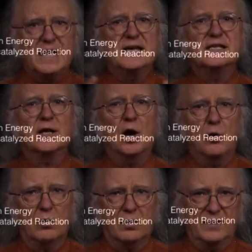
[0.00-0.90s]
is
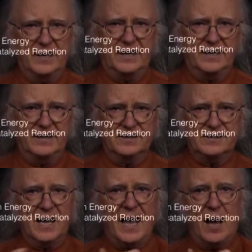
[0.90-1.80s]
lower than it is
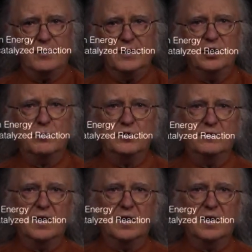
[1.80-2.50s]
out here where you've